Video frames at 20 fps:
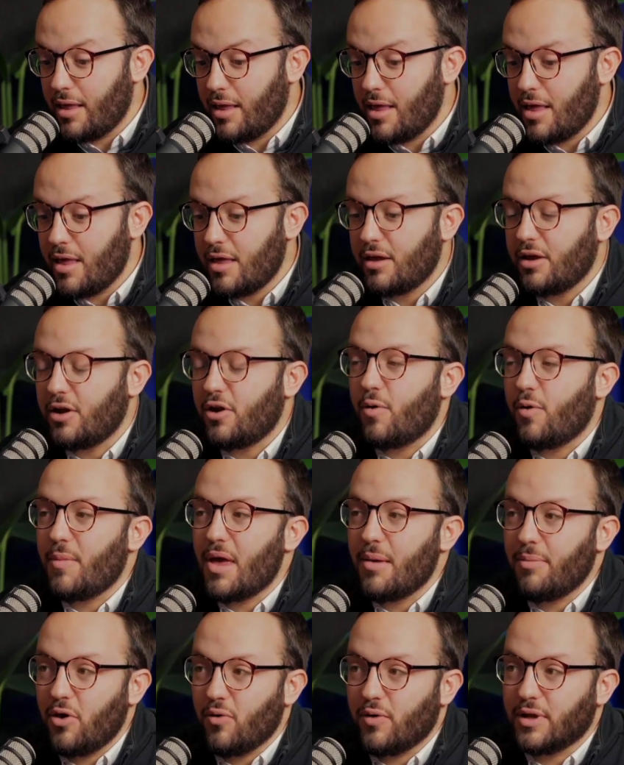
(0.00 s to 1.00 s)

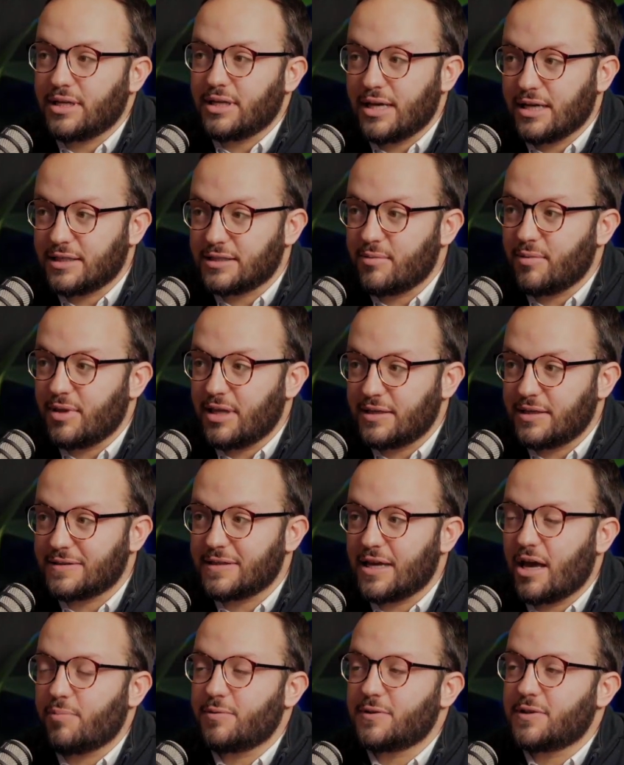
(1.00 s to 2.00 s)
maybe you can take some of these
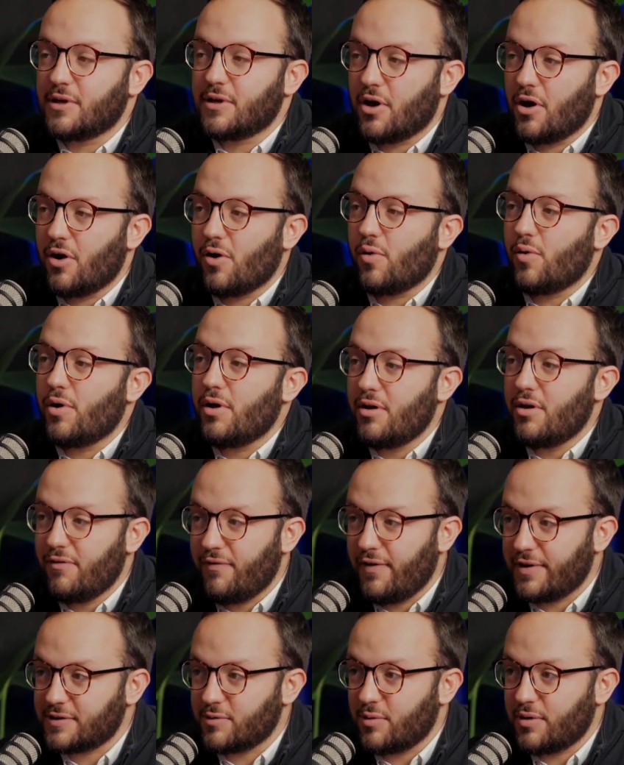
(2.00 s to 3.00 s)
steps to go
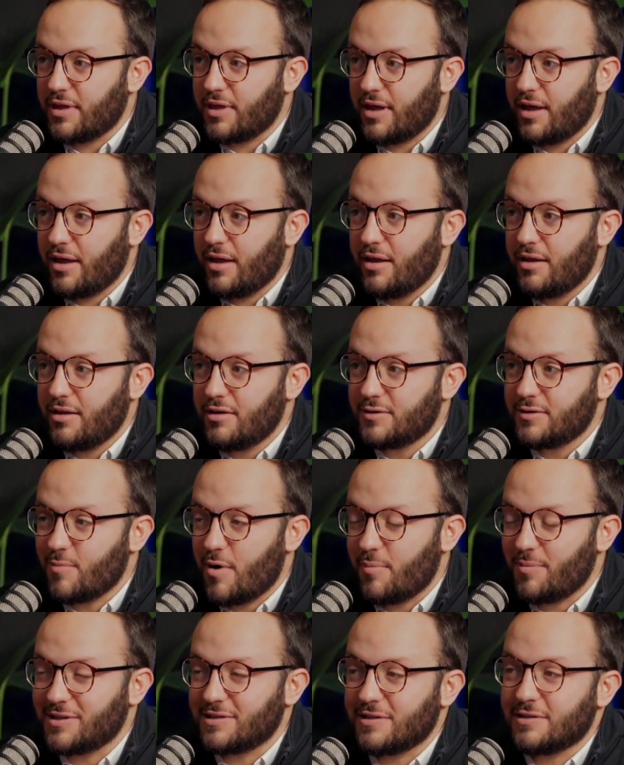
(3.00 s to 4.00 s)
visit with a small
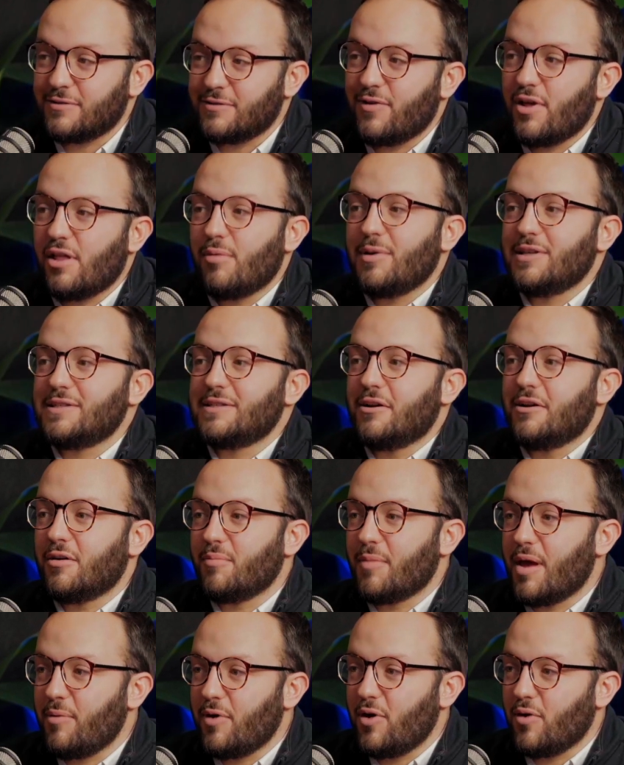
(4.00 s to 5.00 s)
business development center.
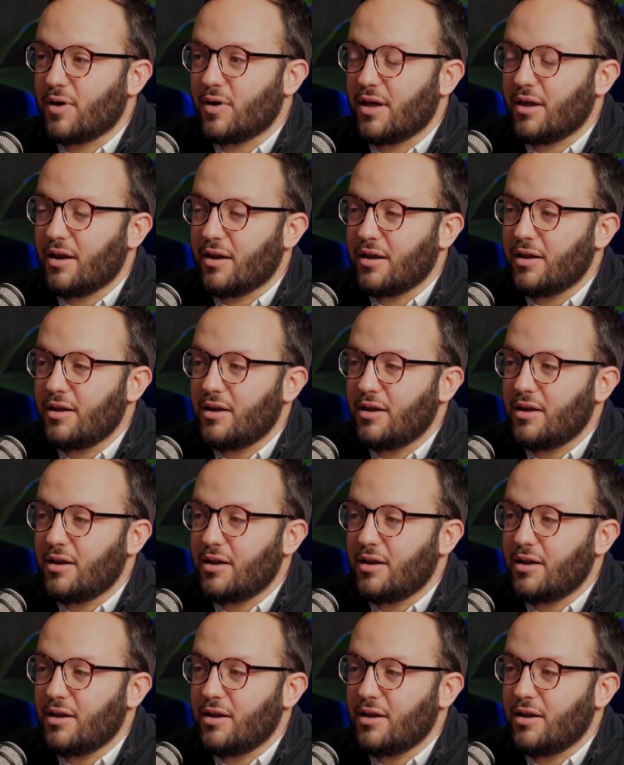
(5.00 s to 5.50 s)
Maybe you can,